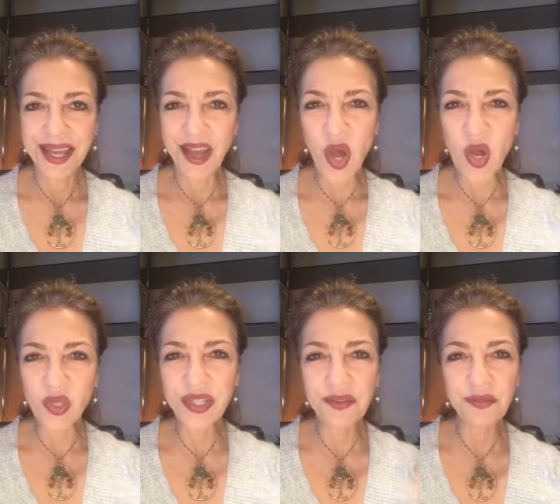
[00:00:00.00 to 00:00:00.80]
All
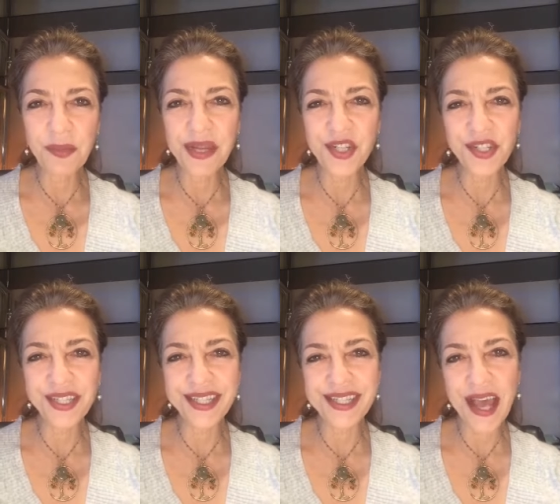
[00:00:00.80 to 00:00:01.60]
the information
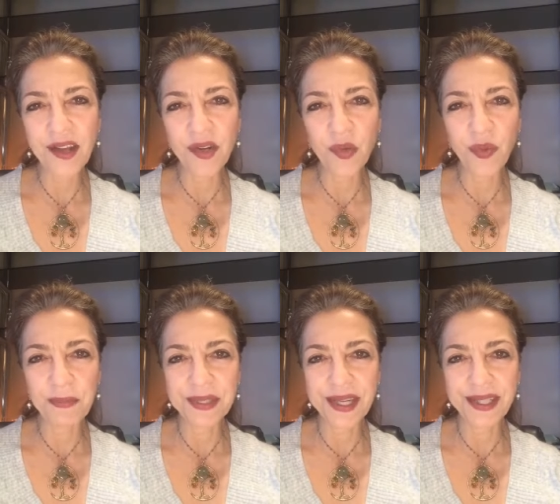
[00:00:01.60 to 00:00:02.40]
is at our
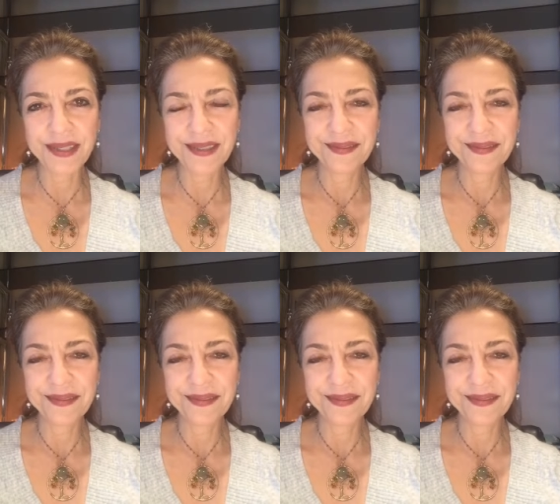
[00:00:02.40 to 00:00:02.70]
website.